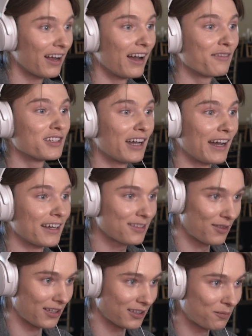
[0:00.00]
I have to ask
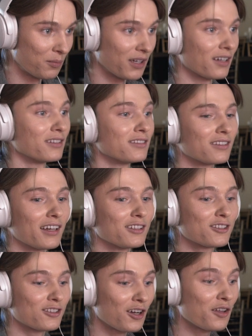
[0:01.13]
this because I
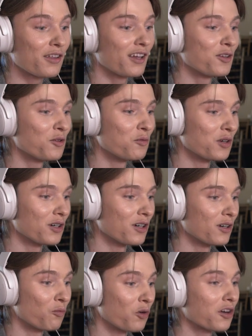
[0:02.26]
saw that you
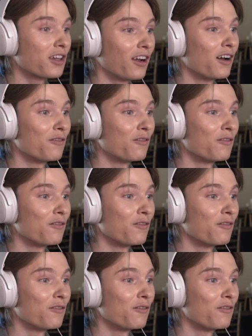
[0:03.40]
were working